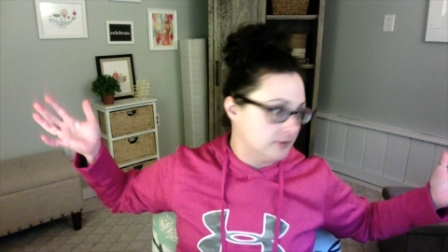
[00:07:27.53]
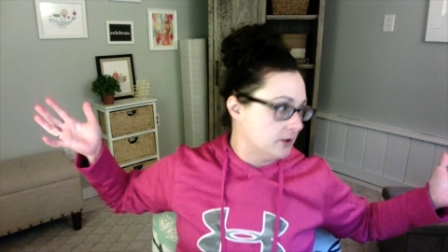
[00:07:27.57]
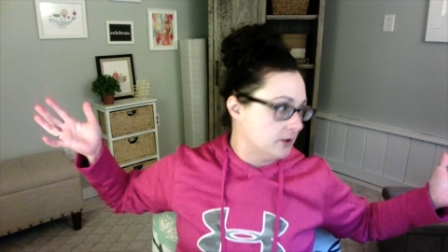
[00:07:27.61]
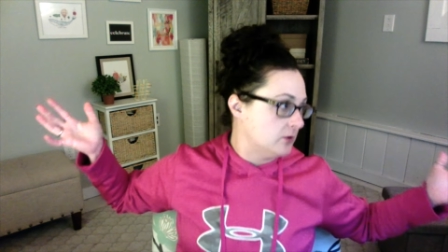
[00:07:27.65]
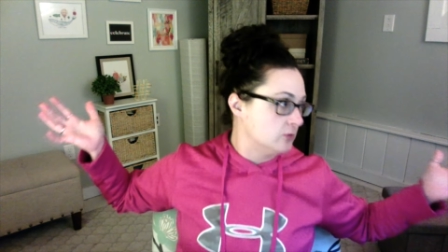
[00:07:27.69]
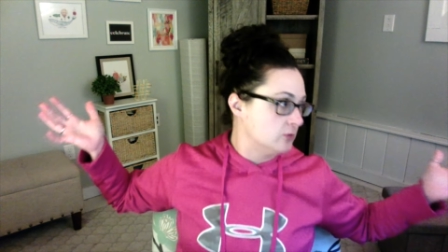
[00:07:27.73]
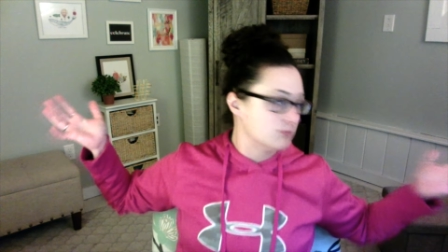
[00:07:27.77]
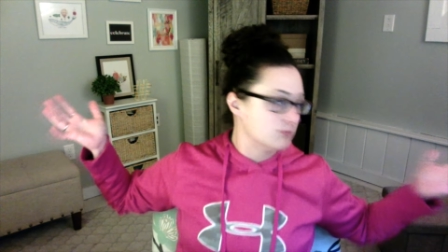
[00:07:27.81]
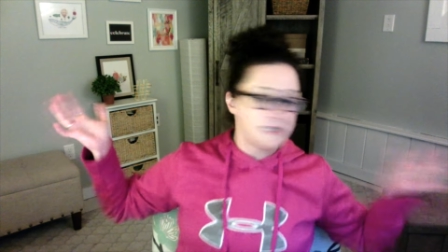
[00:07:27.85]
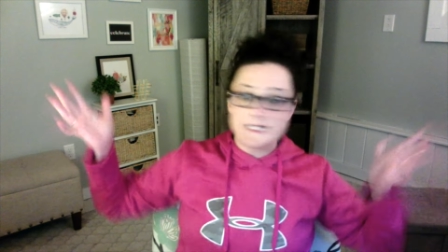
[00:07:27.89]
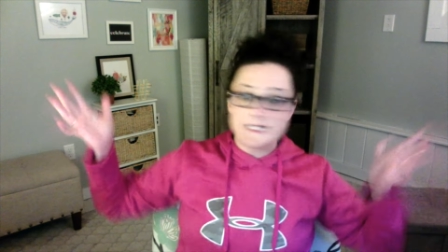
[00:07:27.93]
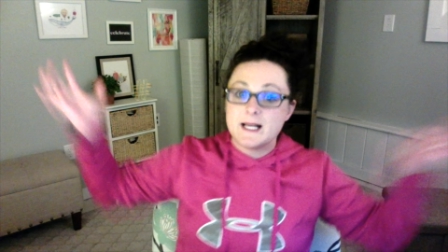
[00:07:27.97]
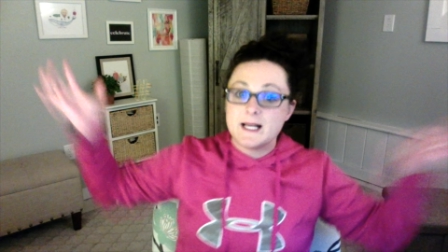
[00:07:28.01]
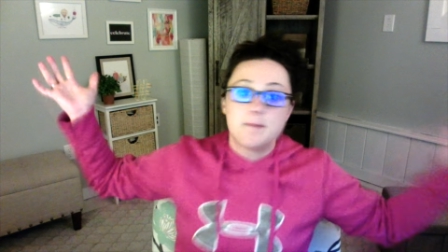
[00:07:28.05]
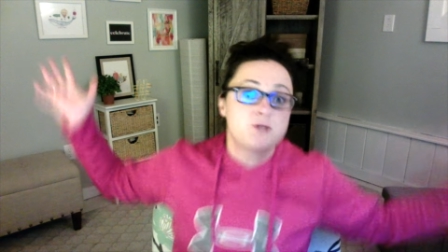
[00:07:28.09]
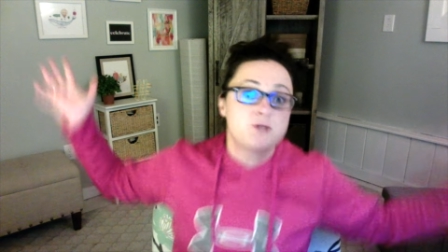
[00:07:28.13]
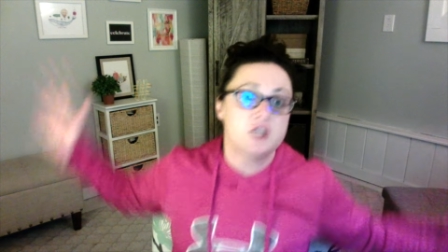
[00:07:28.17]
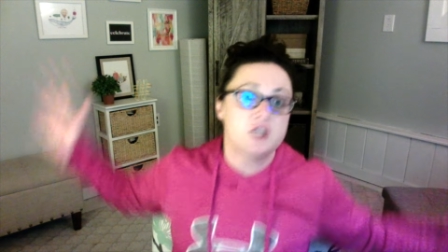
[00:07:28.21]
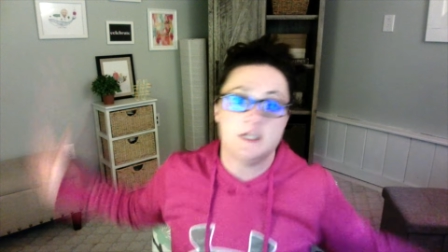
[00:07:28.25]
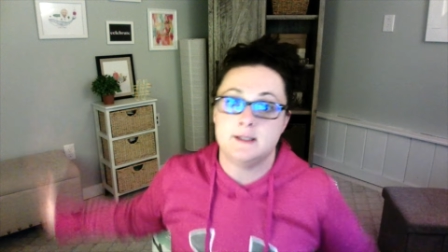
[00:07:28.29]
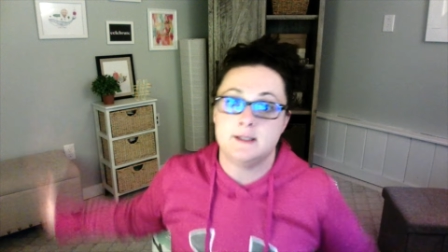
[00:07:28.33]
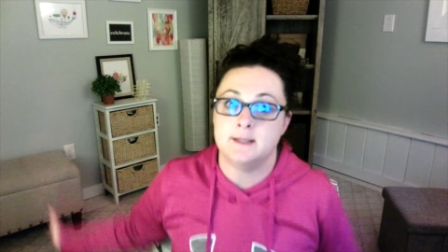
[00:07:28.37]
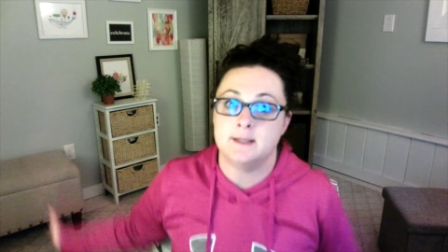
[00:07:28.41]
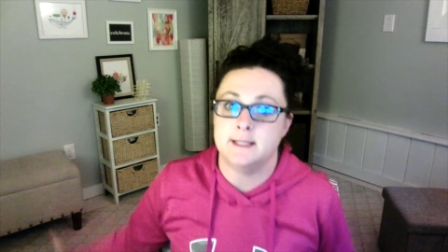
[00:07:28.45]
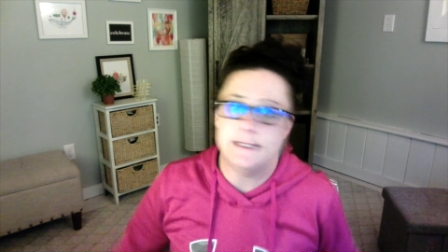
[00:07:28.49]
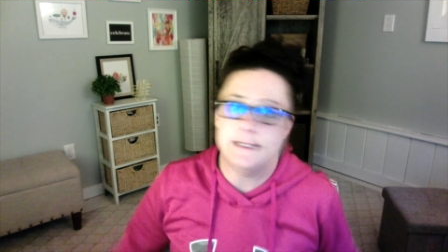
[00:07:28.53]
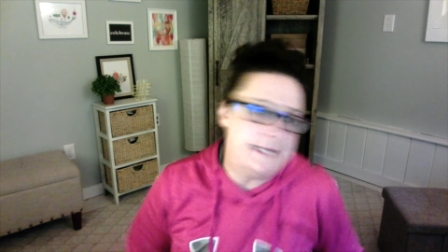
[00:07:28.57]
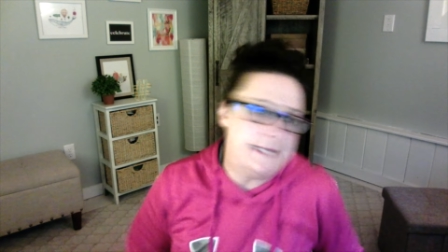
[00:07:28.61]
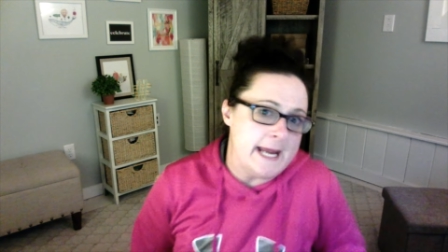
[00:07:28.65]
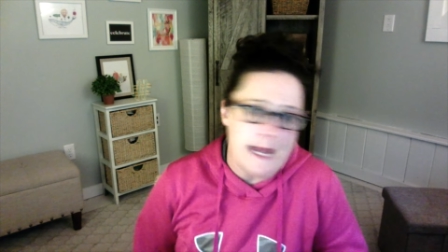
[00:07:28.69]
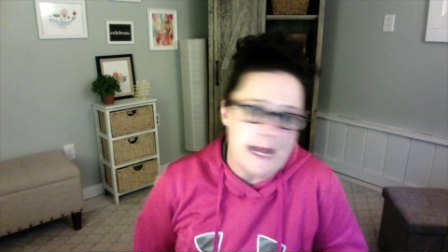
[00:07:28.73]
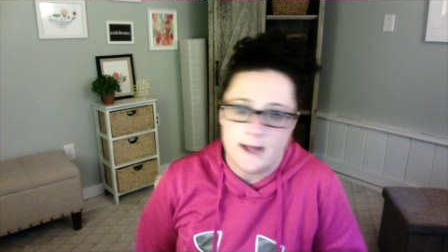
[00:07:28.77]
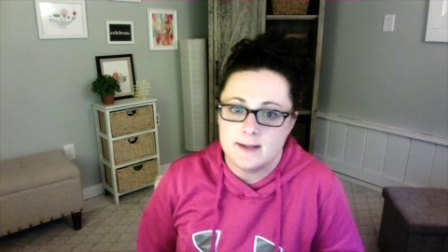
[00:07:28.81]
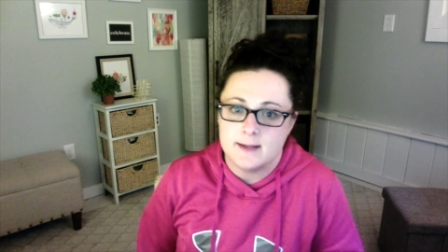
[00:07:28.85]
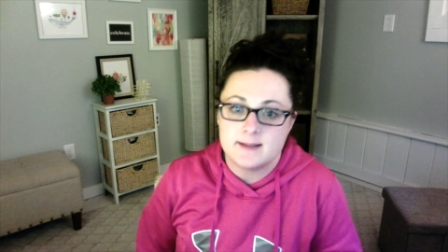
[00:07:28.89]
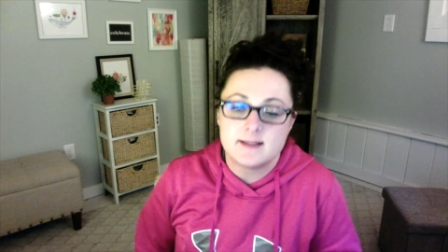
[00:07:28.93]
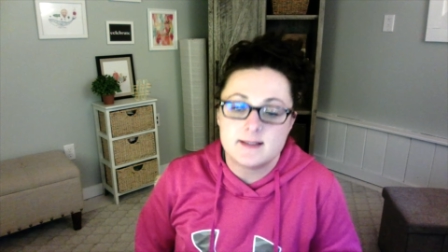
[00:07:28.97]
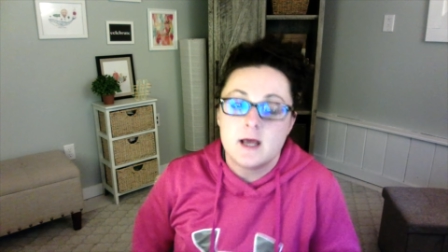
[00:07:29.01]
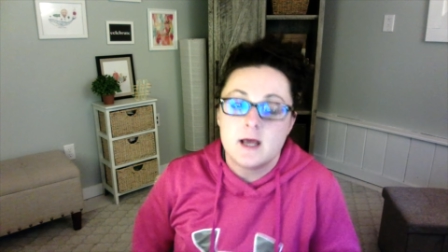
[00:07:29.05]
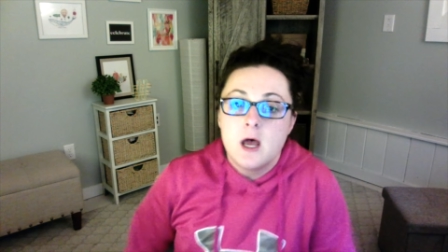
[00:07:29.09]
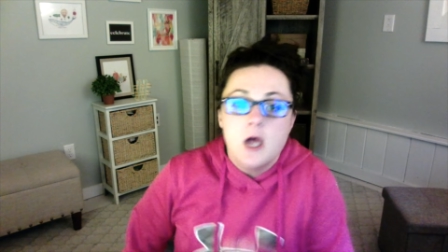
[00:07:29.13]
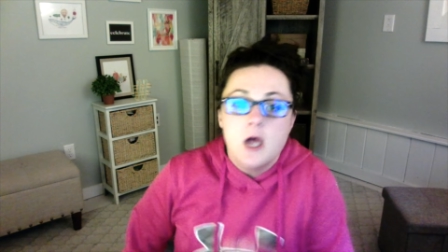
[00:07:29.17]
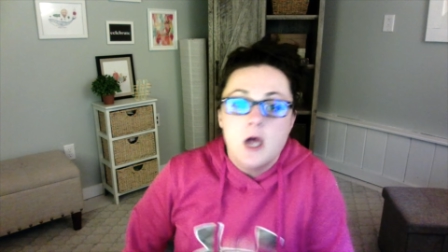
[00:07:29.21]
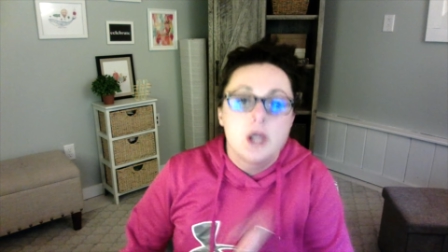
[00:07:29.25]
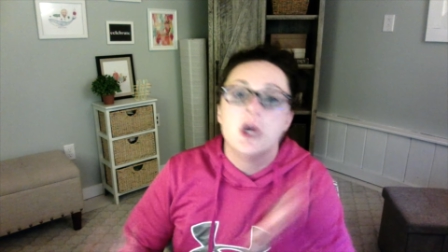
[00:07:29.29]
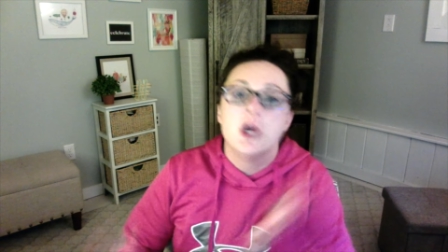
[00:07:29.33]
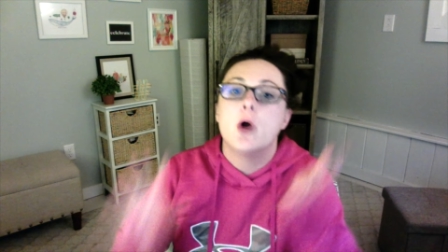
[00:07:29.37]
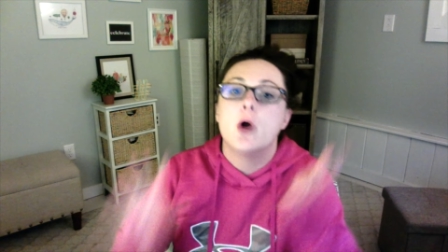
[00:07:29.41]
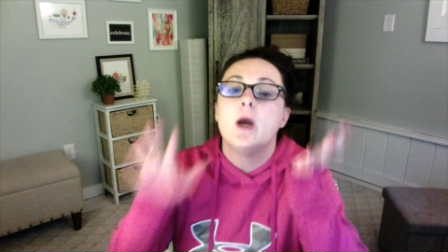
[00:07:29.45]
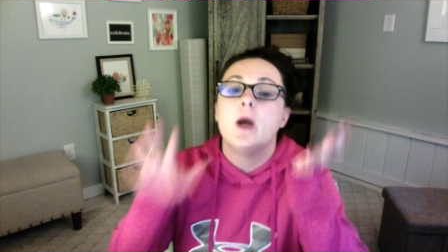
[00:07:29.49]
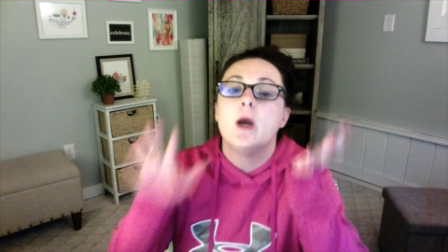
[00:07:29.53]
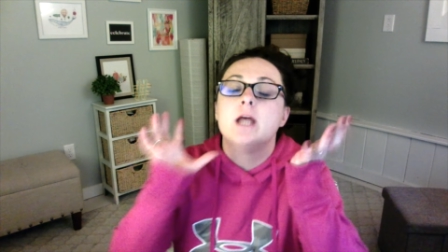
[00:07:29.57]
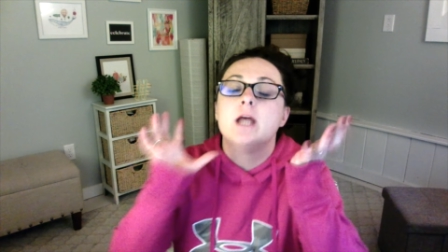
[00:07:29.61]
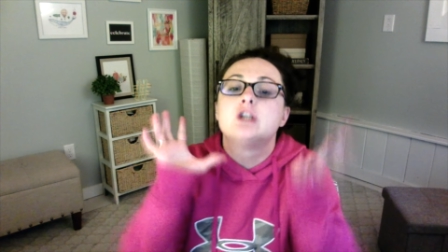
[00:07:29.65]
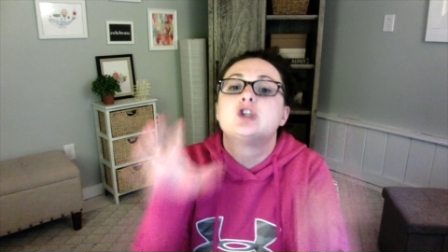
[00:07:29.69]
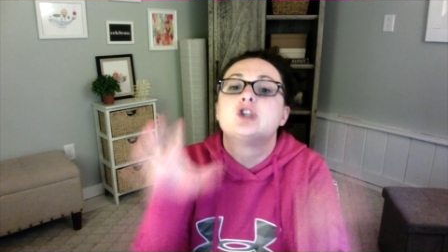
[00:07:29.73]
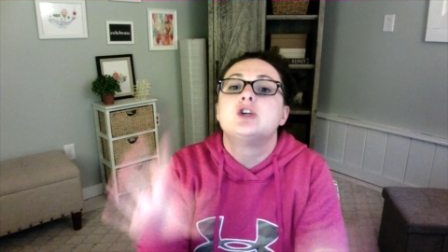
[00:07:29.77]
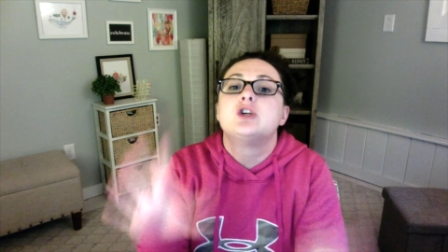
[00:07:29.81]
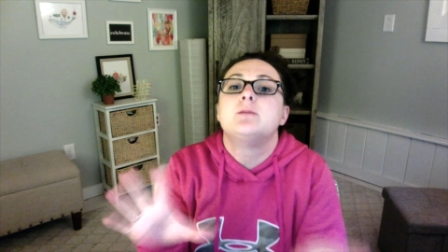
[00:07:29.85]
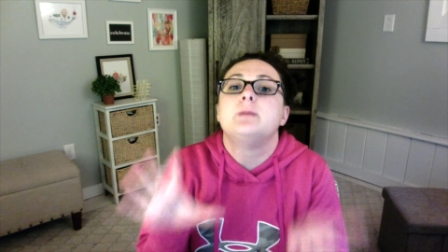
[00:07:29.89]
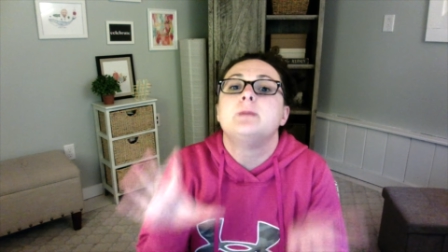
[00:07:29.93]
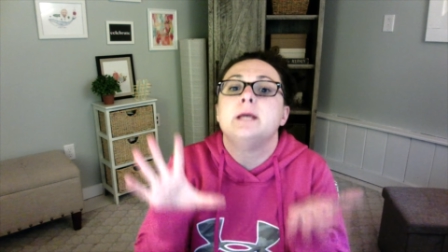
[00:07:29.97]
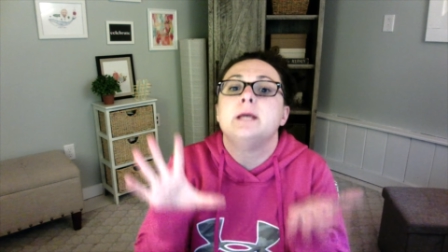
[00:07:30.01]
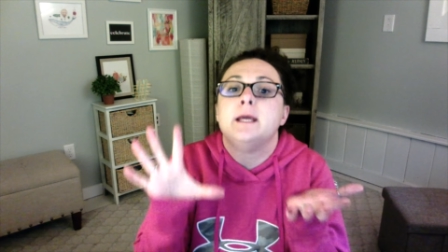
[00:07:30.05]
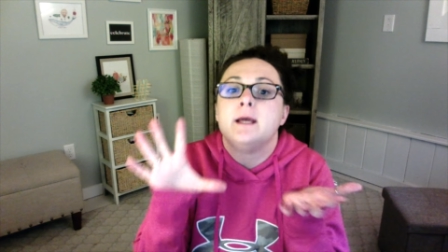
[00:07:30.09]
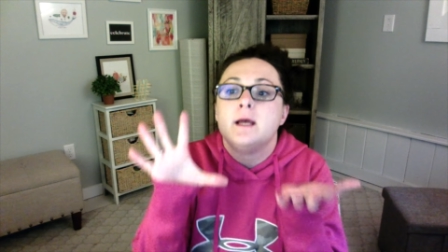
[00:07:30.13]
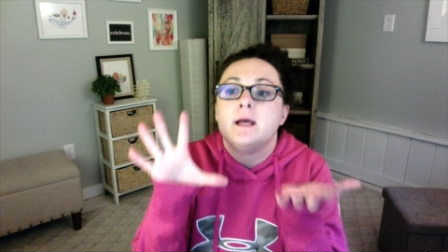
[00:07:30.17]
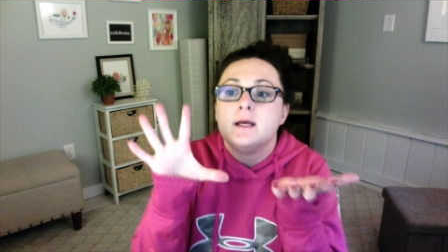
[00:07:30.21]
reception dance. It should be